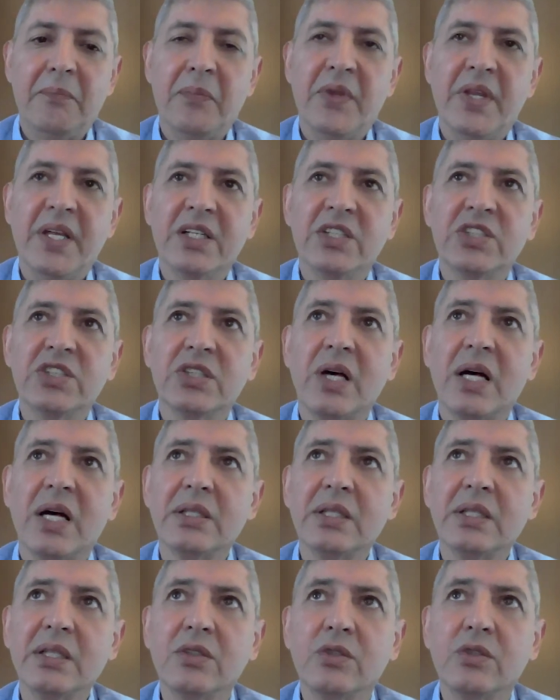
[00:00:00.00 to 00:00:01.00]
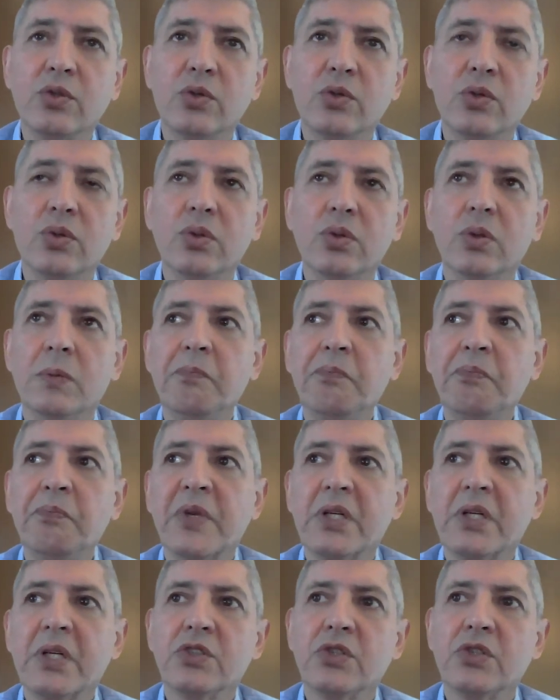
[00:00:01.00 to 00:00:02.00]
They're starting to
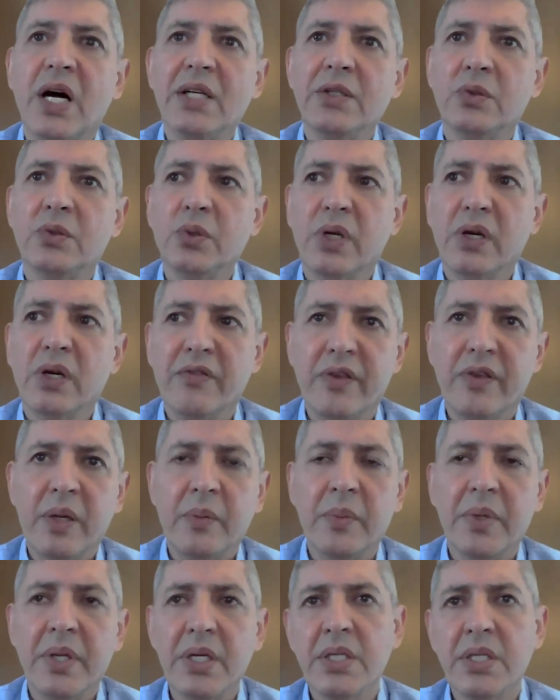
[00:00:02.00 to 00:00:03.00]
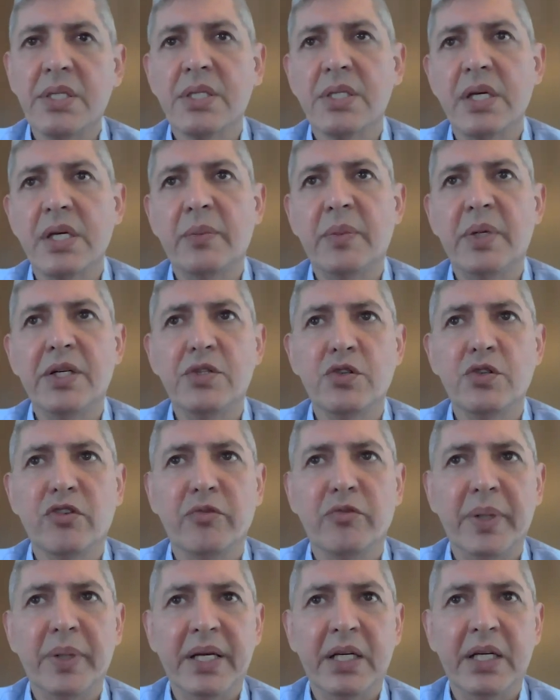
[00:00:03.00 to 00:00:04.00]
try to give them this image
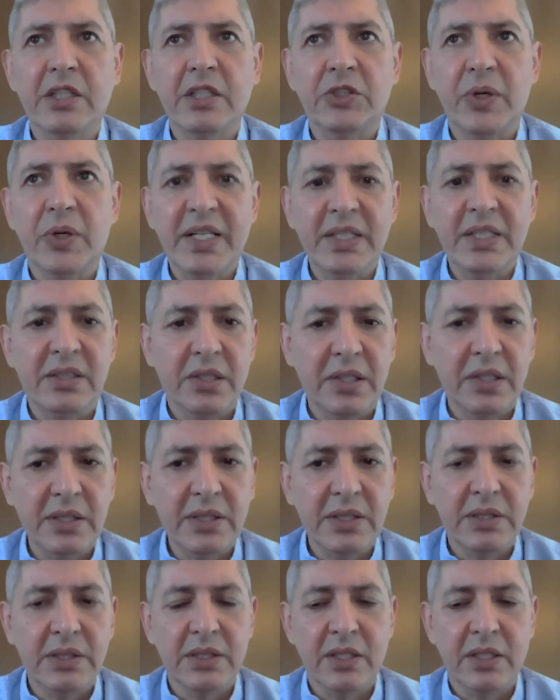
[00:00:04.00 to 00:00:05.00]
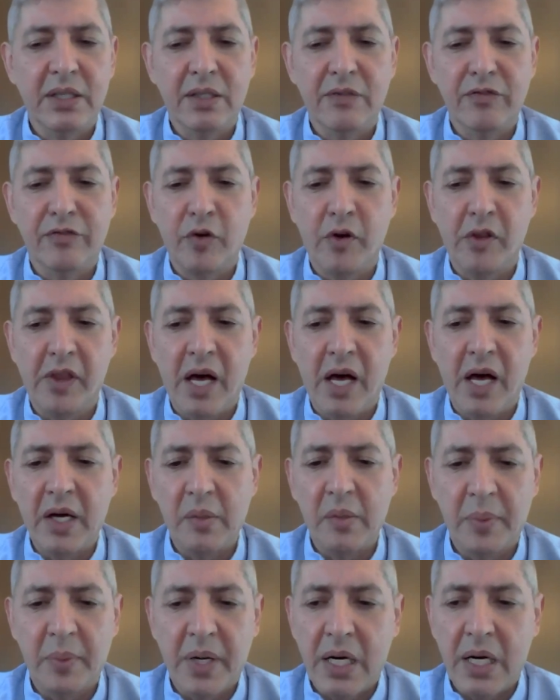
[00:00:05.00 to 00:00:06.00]
of being traitors for the
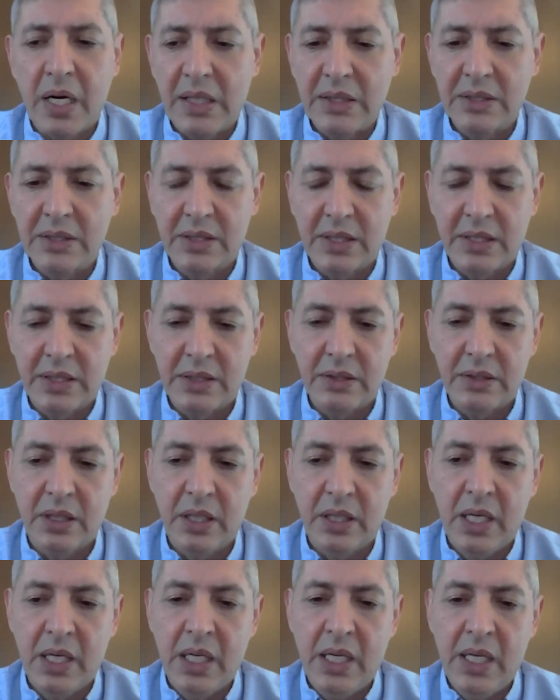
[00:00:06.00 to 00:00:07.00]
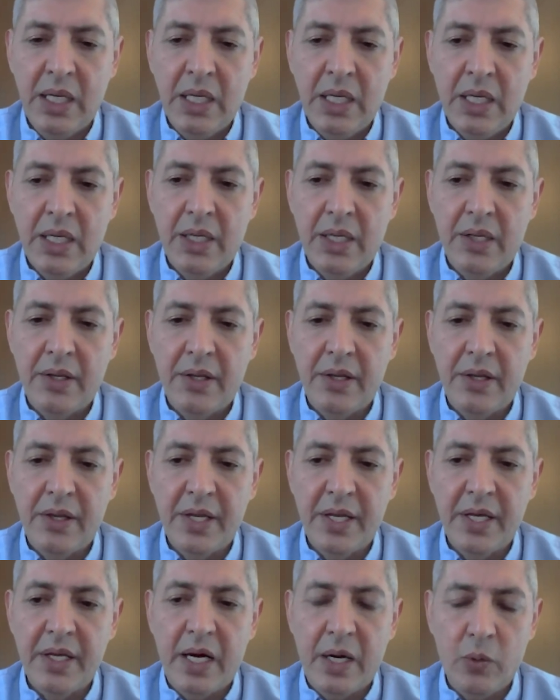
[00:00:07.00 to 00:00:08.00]
Arab cause." And
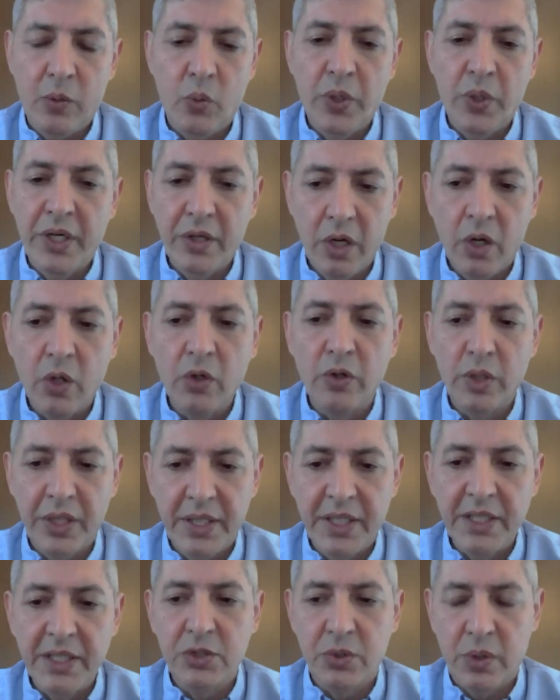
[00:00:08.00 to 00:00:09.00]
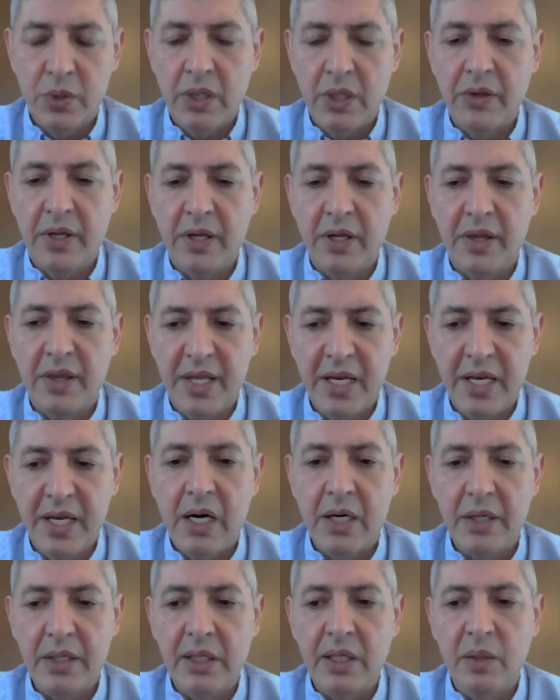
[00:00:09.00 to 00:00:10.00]
we know in Israel that they
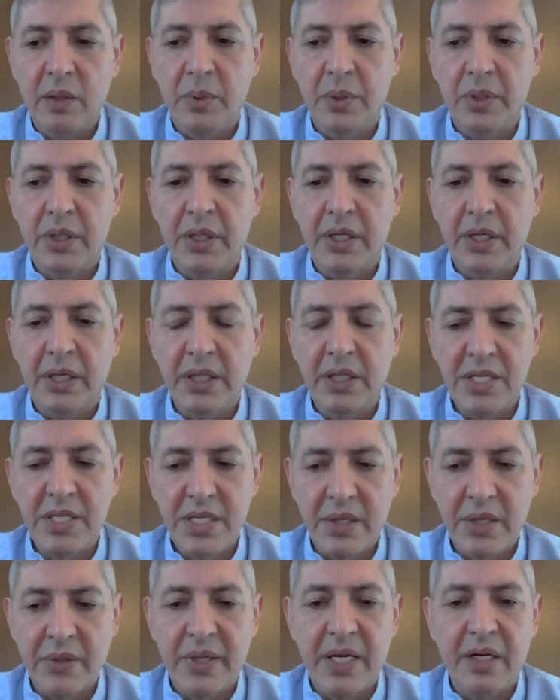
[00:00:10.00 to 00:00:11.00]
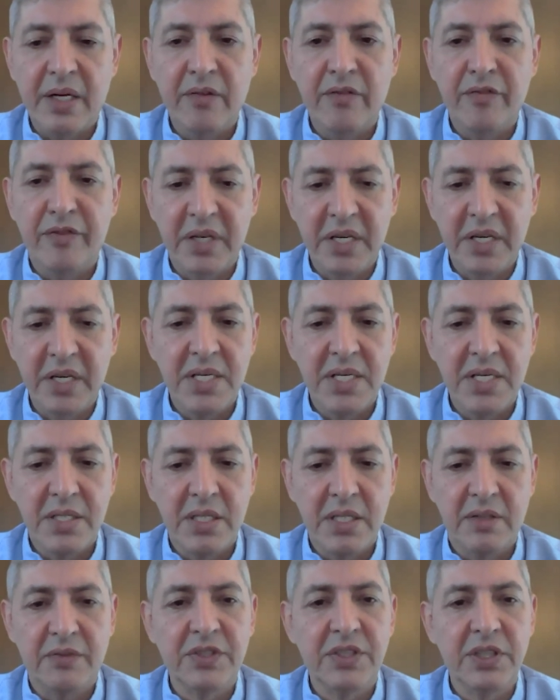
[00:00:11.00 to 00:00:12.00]
are in Lebanon and in Syria in a very
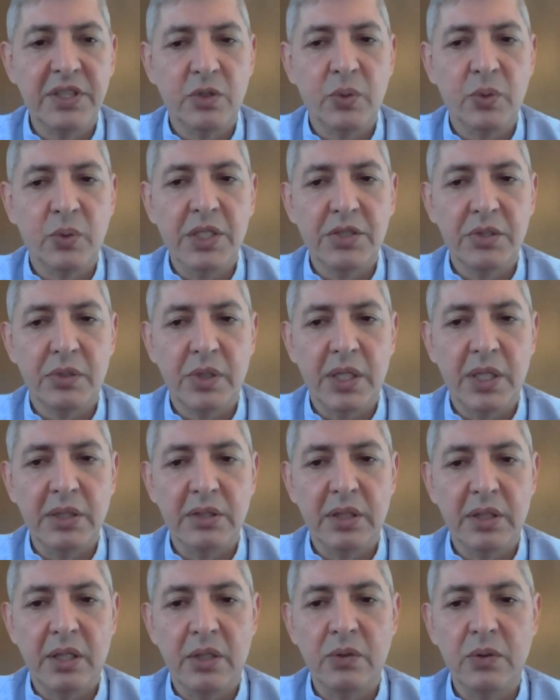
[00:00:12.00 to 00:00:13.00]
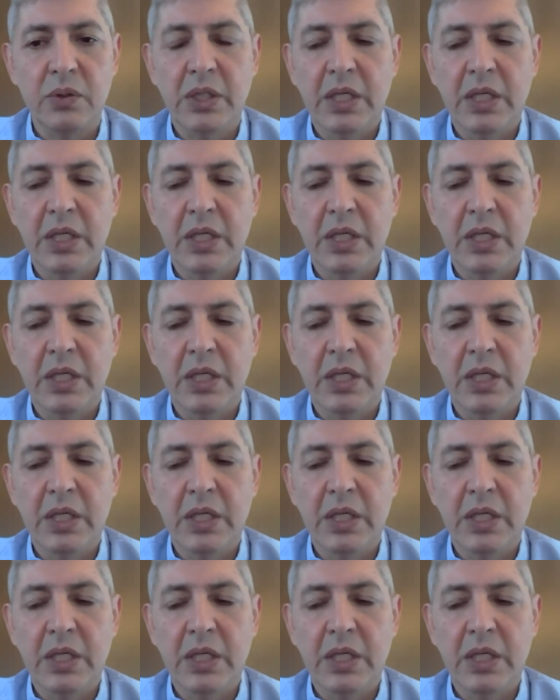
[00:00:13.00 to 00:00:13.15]
sensitive situation right now.